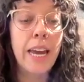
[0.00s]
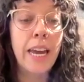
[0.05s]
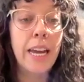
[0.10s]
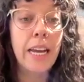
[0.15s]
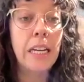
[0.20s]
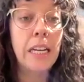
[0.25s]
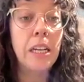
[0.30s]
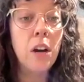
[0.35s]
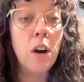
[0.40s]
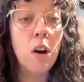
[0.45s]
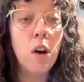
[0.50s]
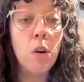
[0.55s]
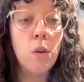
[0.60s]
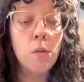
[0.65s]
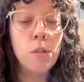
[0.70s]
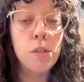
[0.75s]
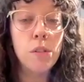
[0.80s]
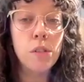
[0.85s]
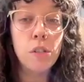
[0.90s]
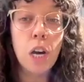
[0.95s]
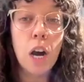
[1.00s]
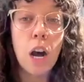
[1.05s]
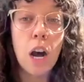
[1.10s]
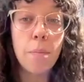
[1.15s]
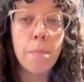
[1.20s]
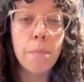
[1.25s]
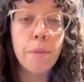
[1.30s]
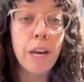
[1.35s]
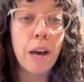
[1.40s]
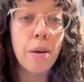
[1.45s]
hey, no,
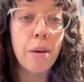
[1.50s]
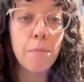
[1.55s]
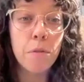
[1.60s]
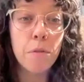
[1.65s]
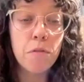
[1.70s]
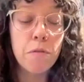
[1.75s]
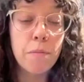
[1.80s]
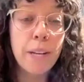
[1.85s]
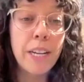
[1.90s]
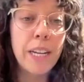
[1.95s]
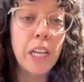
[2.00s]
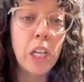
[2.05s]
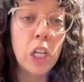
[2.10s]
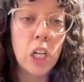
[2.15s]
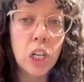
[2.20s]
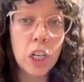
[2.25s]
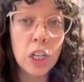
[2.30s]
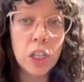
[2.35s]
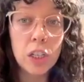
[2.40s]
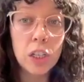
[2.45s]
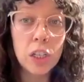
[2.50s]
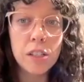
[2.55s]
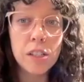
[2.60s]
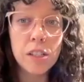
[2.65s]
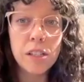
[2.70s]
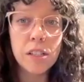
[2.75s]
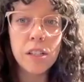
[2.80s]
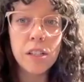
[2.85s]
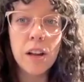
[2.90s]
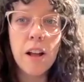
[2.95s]
stop that movement, it
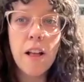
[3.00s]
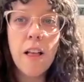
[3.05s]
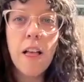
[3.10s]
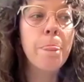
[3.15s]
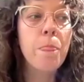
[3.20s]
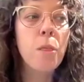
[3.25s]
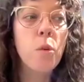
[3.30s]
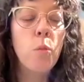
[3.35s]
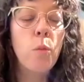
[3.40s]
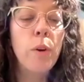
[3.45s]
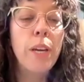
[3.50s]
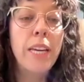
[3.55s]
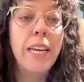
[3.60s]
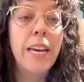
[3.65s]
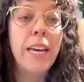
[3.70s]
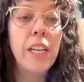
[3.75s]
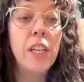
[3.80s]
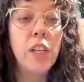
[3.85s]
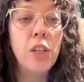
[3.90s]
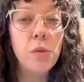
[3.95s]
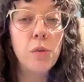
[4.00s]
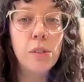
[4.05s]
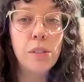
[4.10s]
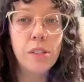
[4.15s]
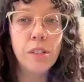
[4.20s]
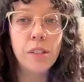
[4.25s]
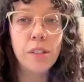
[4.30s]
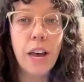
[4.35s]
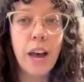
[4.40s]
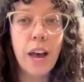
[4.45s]
hurts. We get
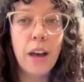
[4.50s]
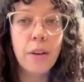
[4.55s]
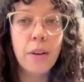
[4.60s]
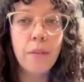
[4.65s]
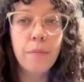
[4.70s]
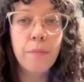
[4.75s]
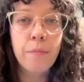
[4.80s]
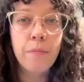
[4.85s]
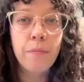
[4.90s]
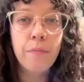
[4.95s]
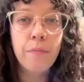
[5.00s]
used to that.